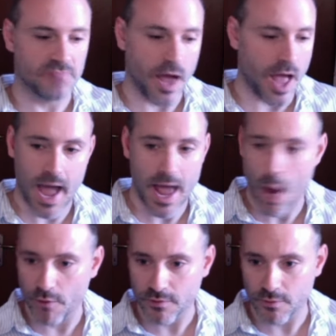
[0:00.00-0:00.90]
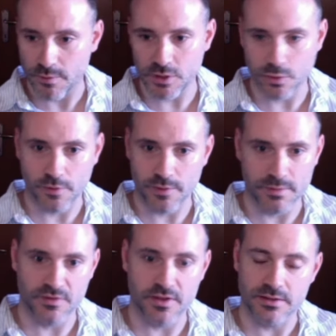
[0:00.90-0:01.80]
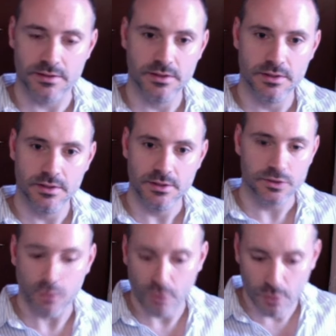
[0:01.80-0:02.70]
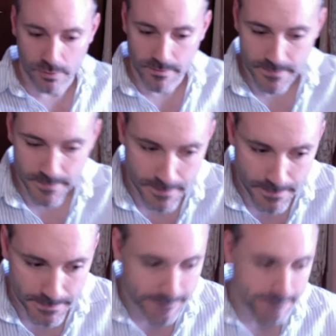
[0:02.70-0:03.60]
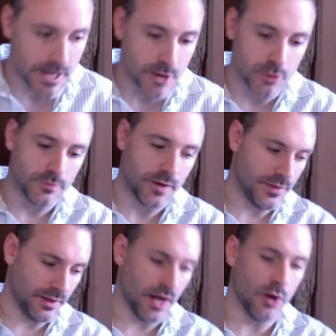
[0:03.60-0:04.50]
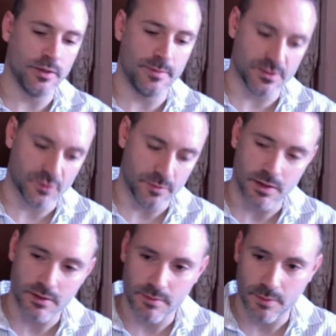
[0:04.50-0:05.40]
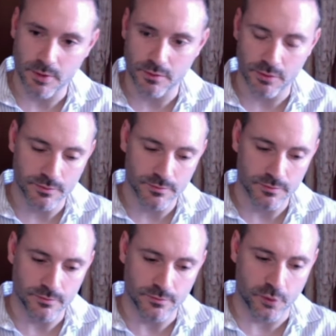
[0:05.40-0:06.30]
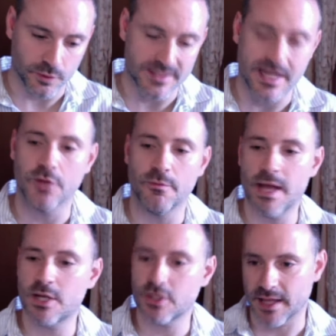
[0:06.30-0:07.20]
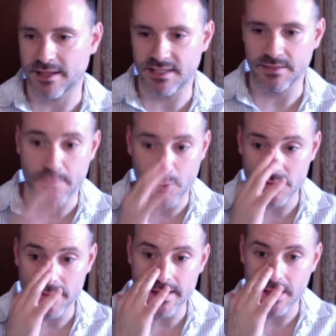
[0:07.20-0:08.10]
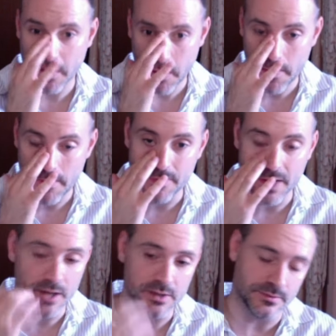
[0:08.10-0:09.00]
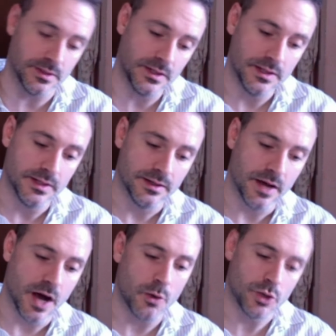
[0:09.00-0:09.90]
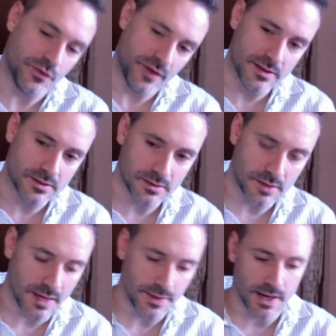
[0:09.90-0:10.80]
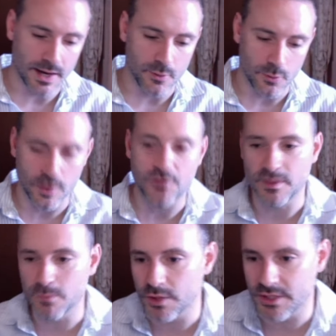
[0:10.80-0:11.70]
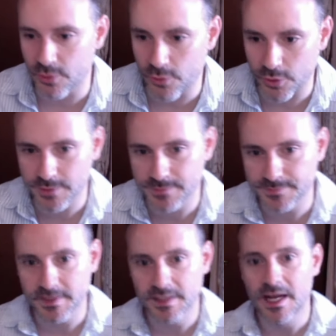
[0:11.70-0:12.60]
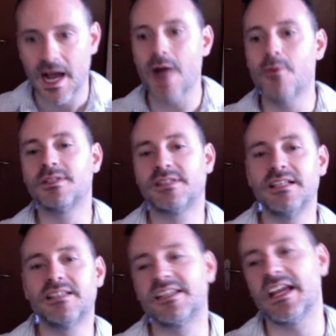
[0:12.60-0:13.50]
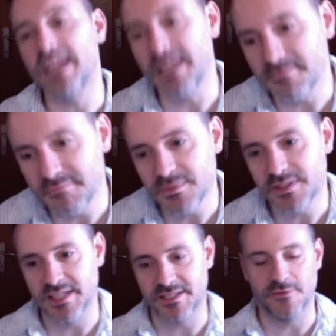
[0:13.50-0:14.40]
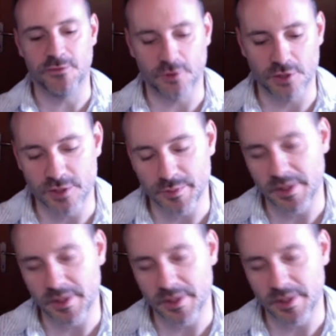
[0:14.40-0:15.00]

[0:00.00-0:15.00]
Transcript: I love her. For me, she's one of the best fans. So I don't know. I think a lot depends from her, my point of view. For this kind of match, like this is the bronze medal, there are how she fans and how if Tibu is in or not. I would still say 60-40 Japan.